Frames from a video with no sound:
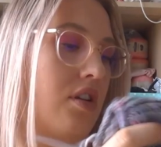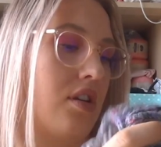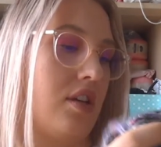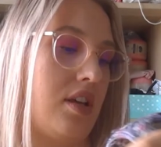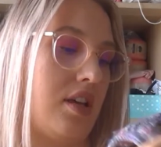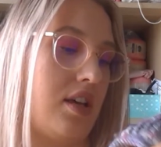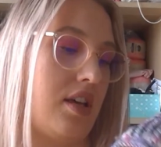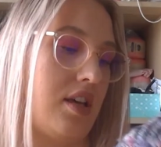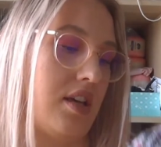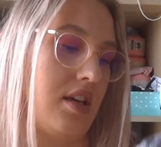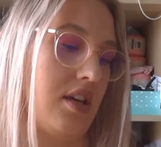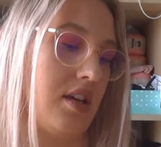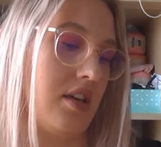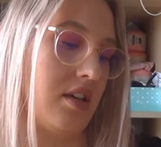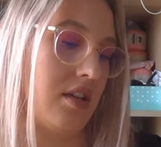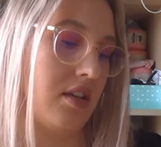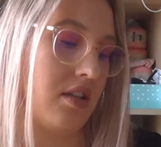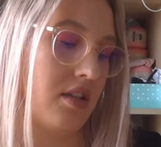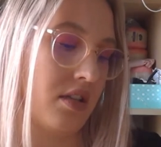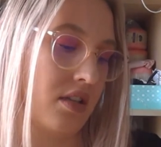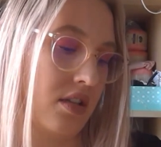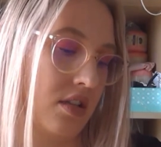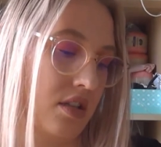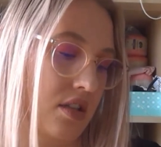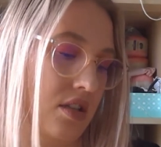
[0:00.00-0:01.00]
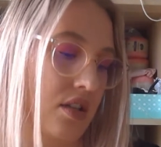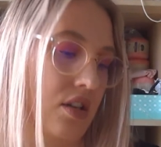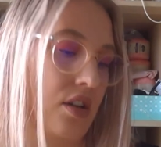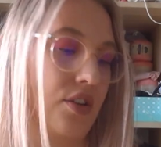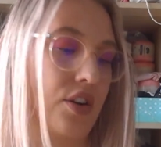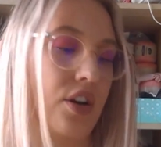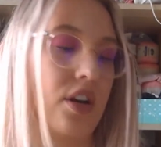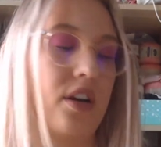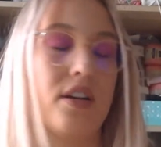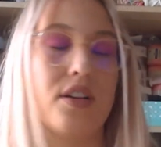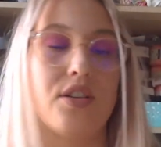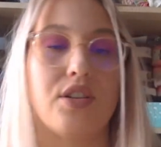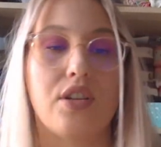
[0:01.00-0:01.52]
is, oh
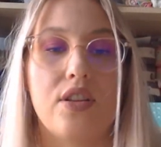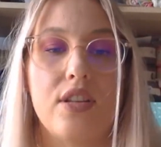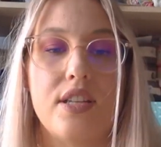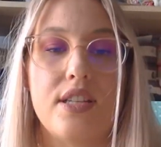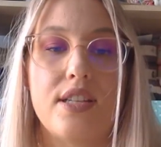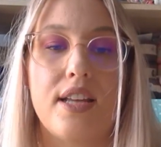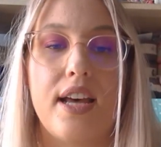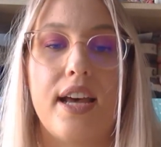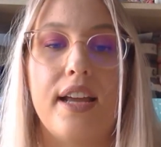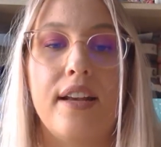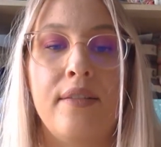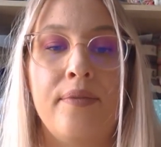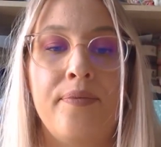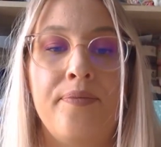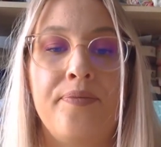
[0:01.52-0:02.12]
no, it's on this side.